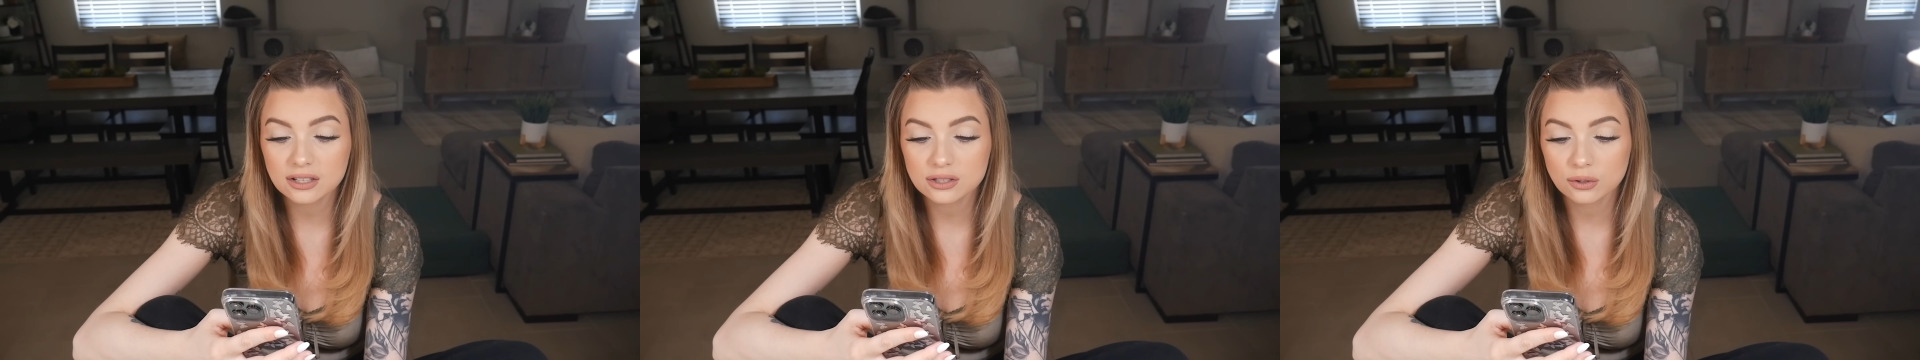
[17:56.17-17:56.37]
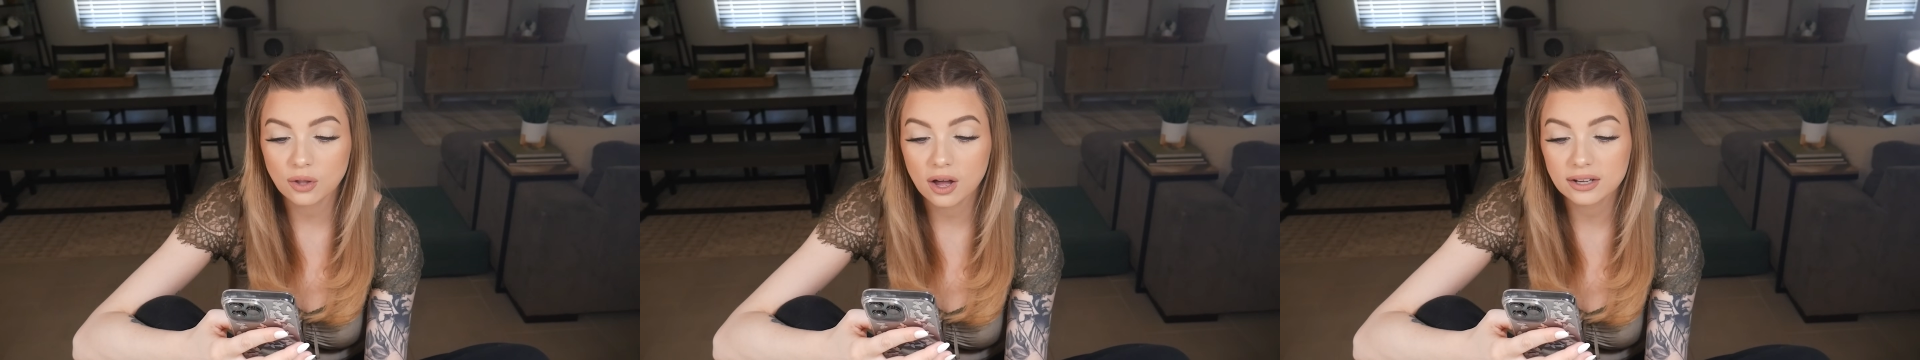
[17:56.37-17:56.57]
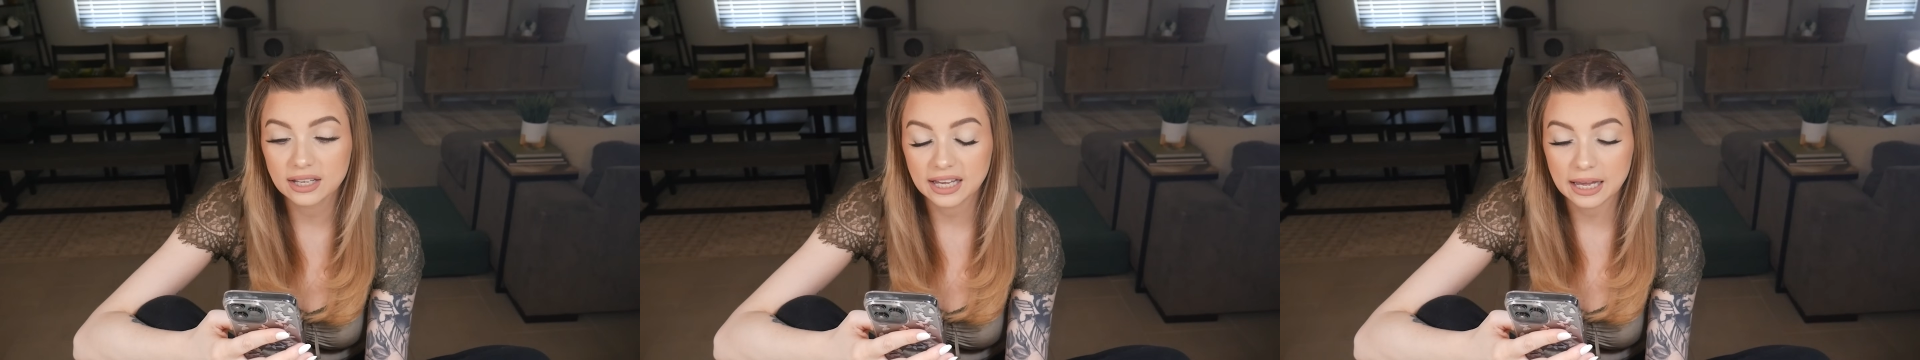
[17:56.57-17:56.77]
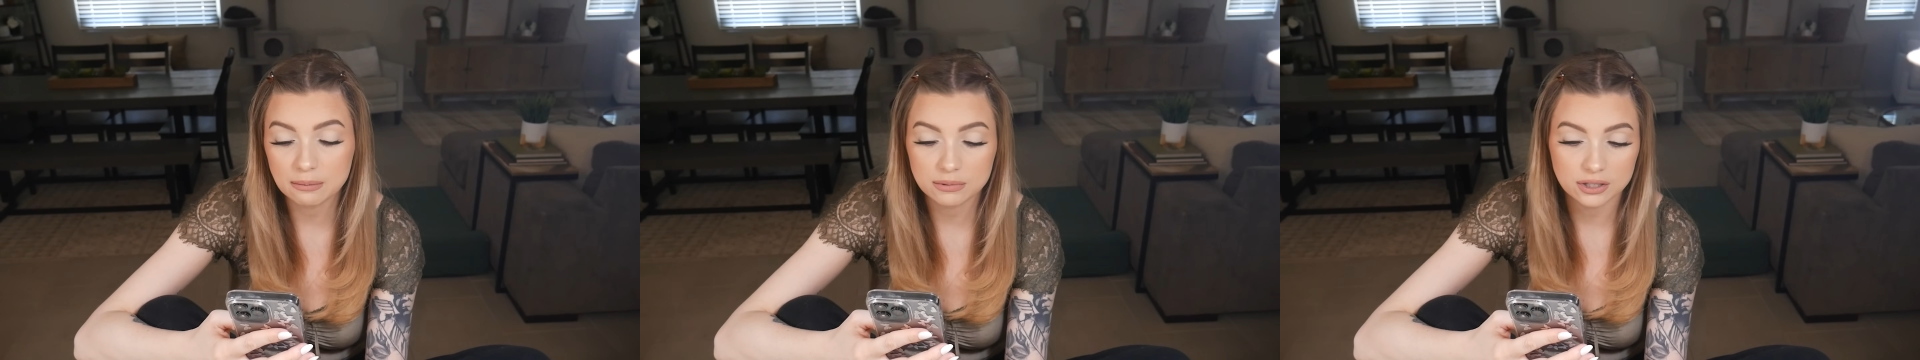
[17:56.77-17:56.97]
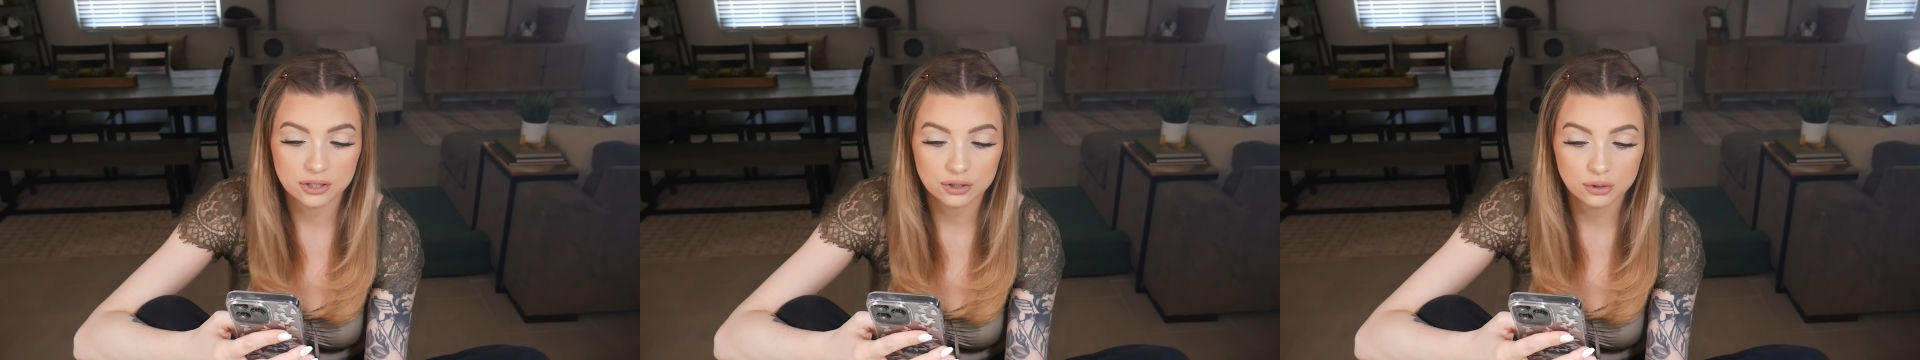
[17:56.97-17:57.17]
so long and came
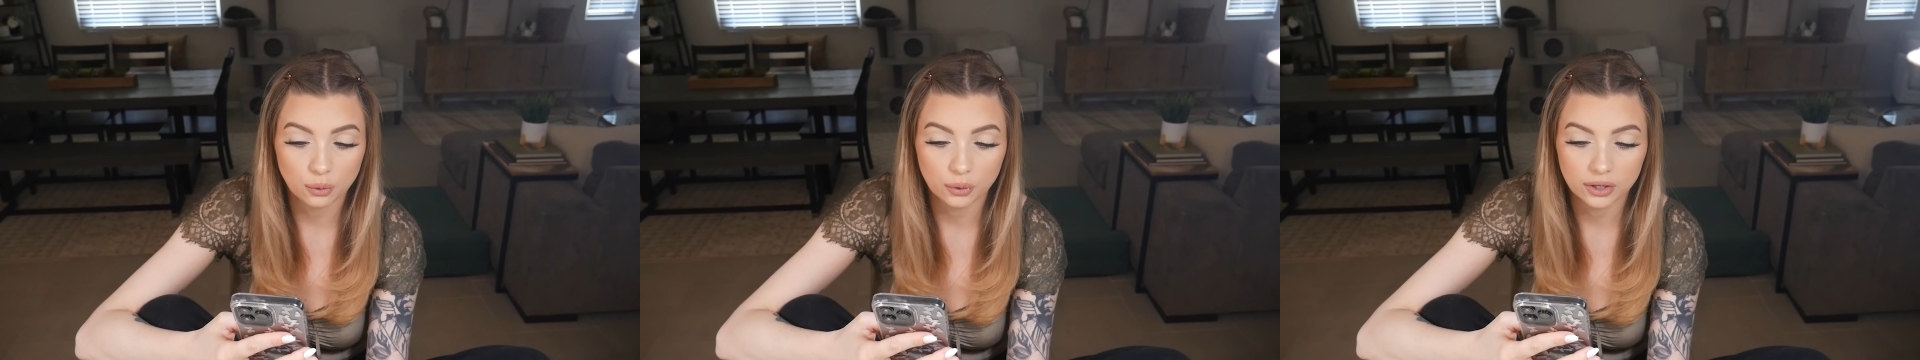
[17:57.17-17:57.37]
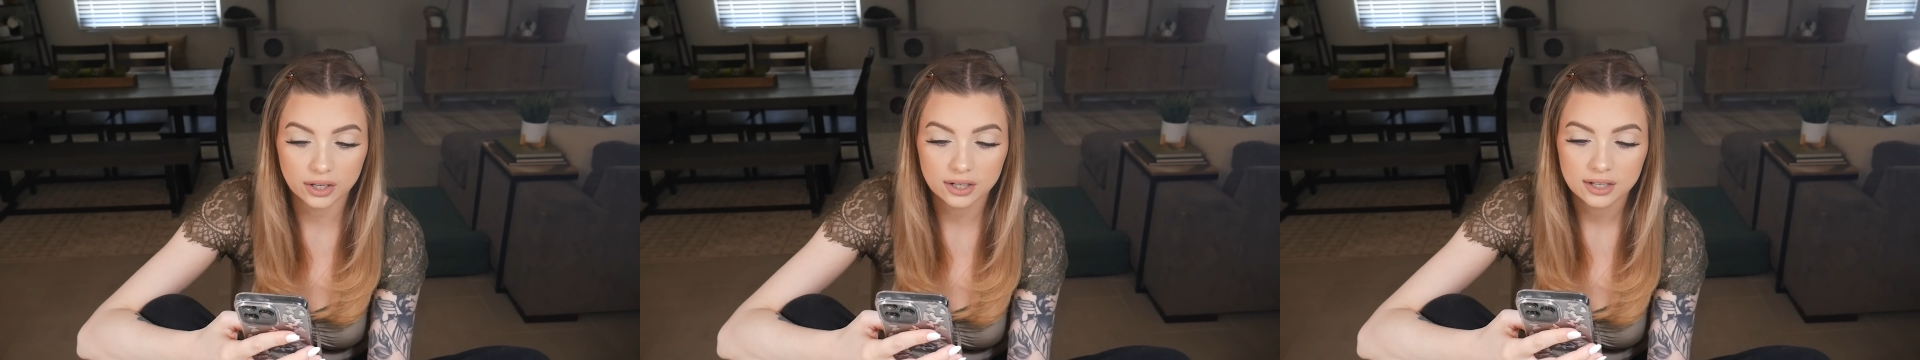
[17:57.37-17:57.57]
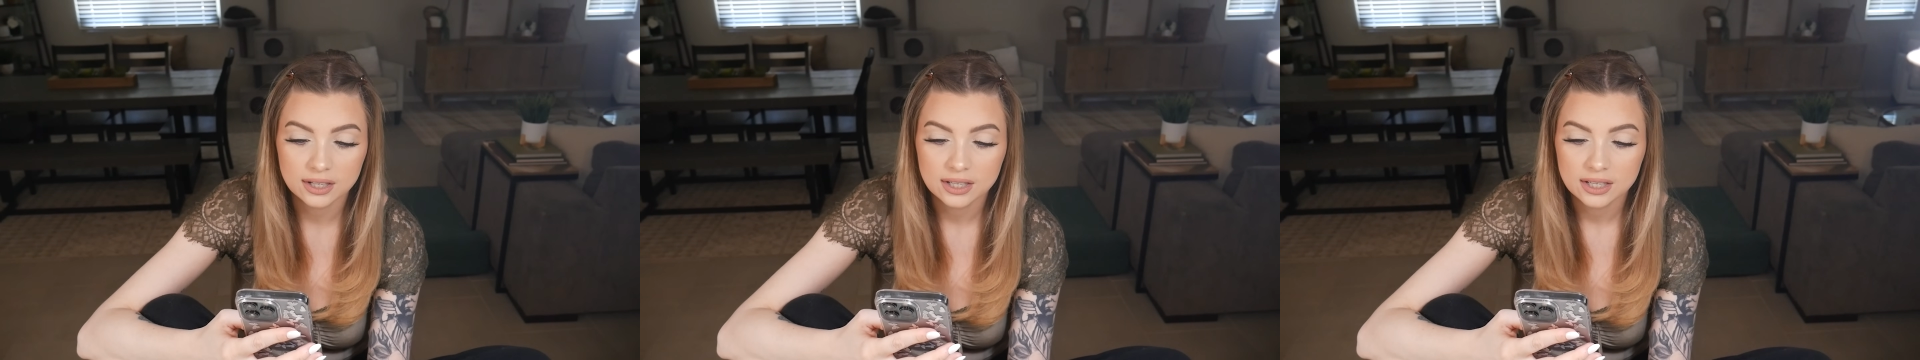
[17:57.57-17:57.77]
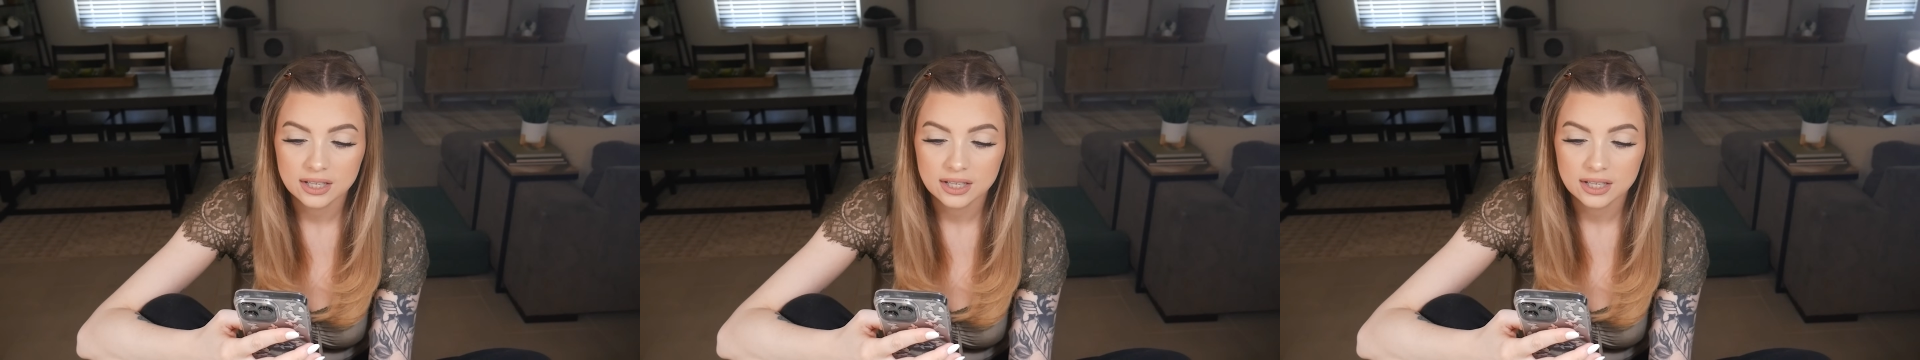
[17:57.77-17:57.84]
to the store.